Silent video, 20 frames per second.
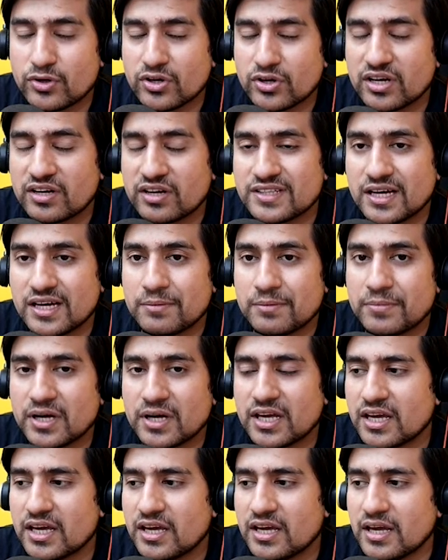to give them
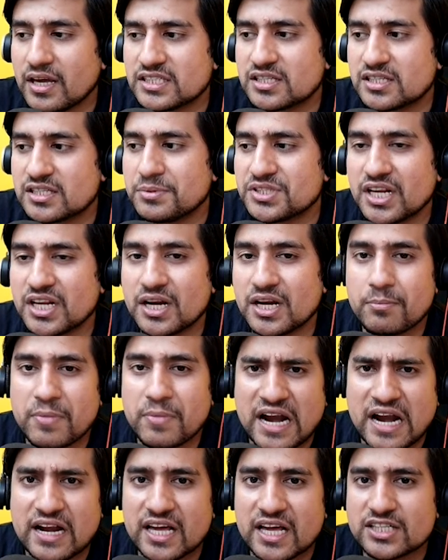a estimation in
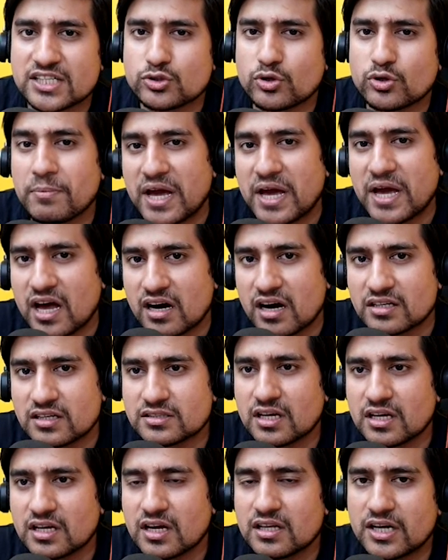man days or a man
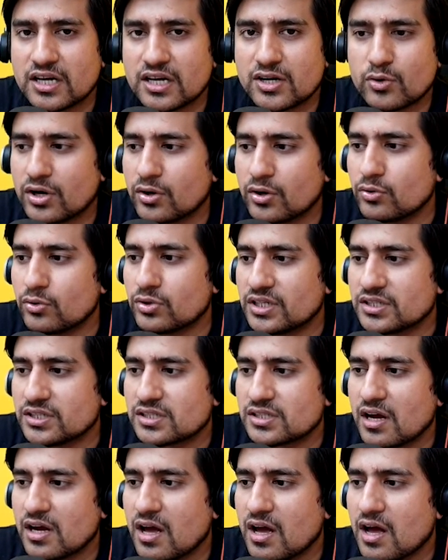hours that you can do this.
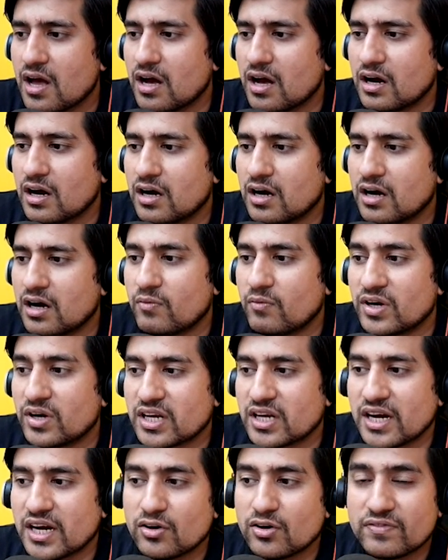Uh, what
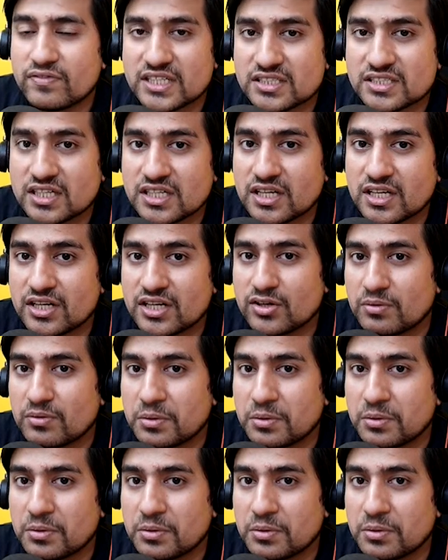kind of testing that you